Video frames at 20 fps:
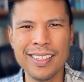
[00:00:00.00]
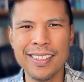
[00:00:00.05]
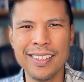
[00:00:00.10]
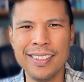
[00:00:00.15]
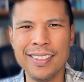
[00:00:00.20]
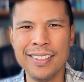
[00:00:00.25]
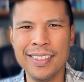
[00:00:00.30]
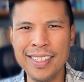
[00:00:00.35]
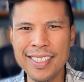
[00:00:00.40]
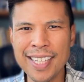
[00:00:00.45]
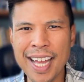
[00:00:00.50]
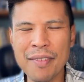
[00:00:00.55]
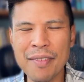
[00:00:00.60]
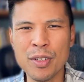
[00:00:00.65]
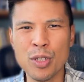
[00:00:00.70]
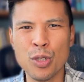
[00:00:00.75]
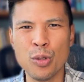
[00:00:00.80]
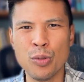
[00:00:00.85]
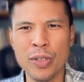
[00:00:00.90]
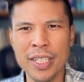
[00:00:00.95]
need to have a
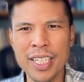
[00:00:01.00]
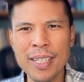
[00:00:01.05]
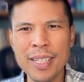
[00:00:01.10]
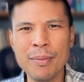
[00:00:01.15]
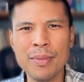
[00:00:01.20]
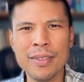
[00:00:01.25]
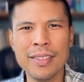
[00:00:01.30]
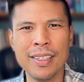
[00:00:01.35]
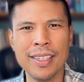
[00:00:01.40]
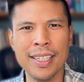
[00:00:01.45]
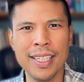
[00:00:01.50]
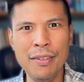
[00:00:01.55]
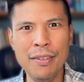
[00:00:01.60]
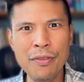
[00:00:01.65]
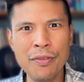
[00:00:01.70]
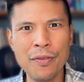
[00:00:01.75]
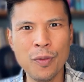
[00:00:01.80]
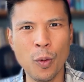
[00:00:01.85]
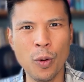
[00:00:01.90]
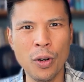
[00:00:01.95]
dream to live
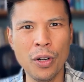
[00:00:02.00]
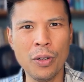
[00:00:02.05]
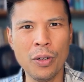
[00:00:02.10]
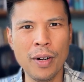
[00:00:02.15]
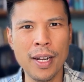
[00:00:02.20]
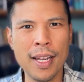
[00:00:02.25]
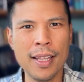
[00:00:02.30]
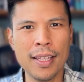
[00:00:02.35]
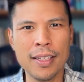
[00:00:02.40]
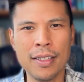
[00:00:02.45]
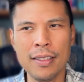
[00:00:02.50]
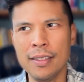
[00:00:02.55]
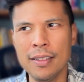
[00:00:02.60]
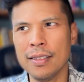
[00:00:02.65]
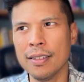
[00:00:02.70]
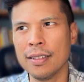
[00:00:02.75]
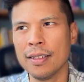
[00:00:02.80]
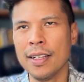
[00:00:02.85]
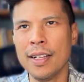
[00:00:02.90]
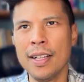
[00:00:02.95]
for, right? Like, you need
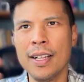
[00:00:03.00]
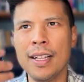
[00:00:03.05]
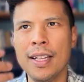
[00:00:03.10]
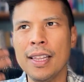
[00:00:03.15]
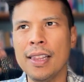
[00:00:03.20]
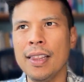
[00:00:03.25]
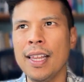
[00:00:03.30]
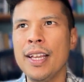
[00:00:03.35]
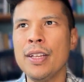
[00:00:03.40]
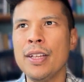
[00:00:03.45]
to let